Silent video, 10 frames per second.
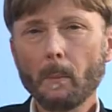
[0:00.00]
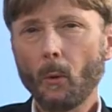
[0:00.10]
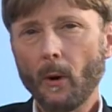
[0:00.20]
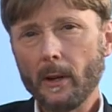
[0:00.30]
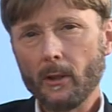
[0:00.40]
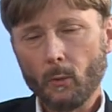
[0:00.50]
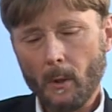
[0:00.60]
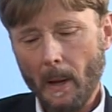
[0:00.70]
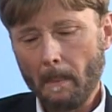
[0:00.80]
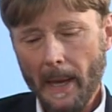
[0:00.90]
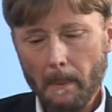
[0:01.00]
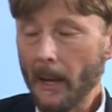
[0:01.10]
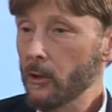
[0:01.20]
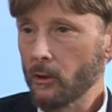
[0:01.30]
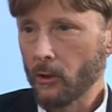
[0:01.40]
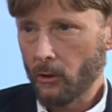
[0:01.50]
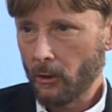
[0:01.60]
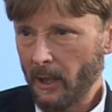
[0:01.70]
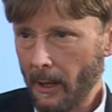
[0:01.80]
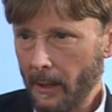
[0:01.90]
important. It's one of my main messages
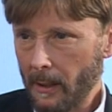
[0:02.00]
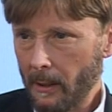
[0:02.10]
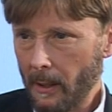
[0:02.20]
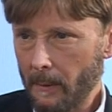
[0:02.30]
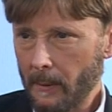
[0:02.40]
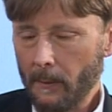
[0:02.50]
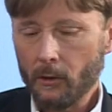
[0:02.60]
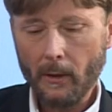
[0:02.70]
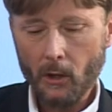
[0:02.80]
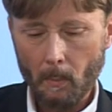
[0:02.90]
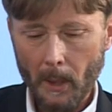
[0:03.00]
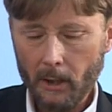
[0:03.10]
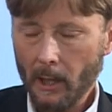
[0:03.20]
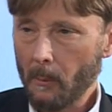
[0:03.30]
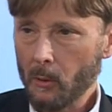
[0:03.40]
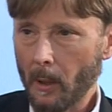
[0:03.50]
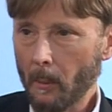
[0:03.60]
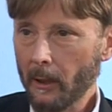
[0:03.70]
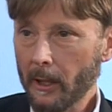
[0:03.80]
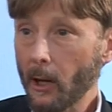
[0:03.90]
today, you know, and I've said this many times
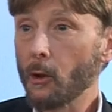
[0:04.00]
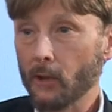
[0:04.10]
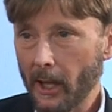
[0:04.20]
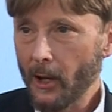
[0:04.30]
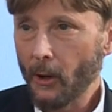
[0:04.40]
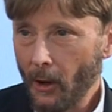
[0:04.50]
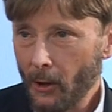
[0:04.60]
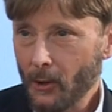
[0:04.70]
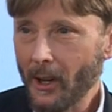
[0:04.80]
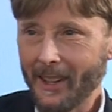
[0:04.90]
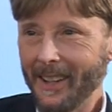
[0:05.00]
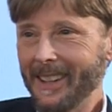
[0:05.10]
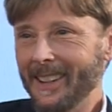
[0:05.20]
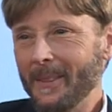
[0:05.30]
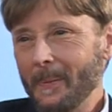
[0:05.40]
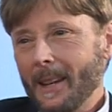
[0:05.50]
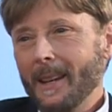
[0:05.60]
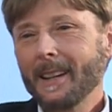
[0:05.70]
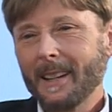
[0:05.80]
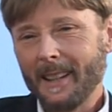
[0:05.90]
publicly, and I'll say it here in Australia, you know.
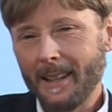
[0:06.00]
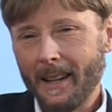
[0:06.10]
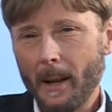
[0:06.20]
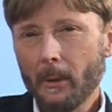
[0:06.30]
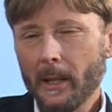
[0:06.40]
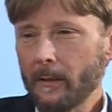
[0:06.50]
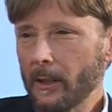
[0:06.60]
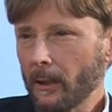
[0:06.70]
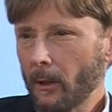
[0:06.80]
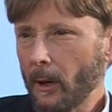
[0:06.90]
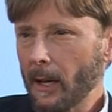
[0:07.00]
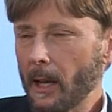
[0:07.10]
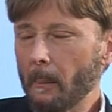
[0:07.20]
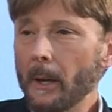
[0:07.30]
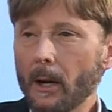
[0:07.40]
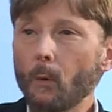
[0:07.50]
uh, I believe that learning how to better